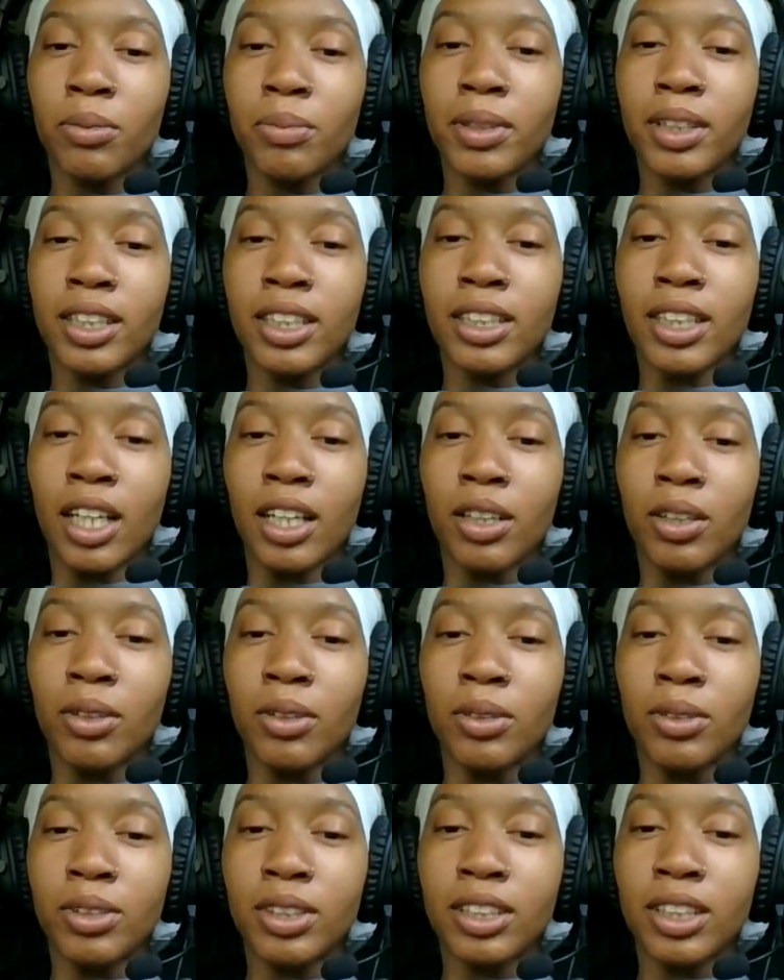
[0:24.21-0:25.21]
because I
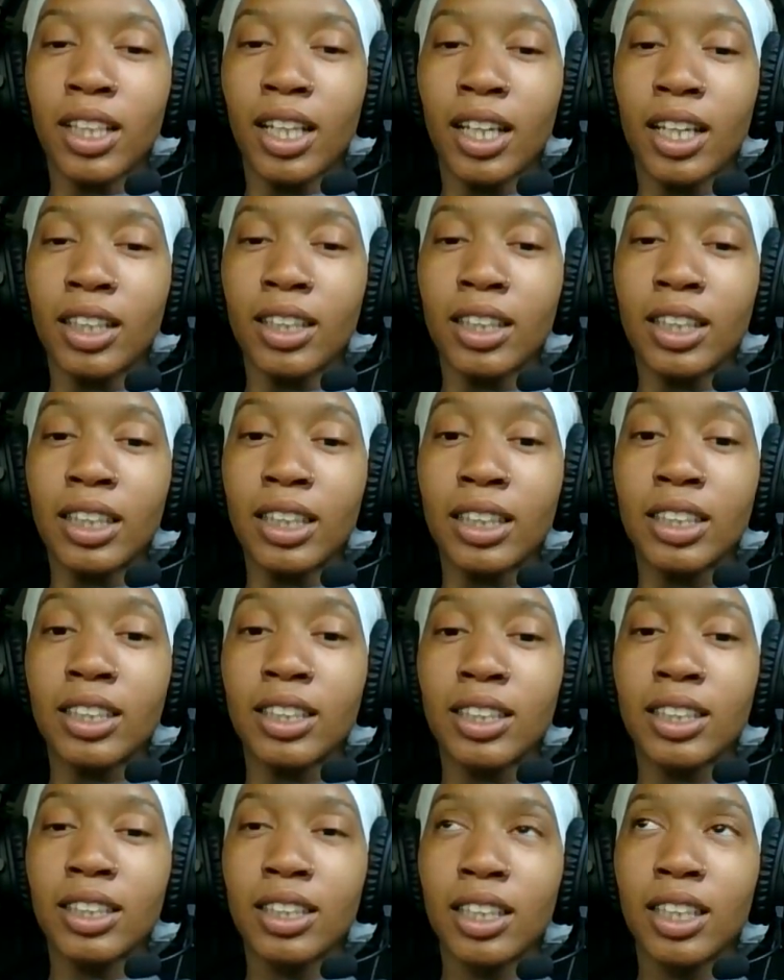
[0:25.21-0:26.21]
know it's like this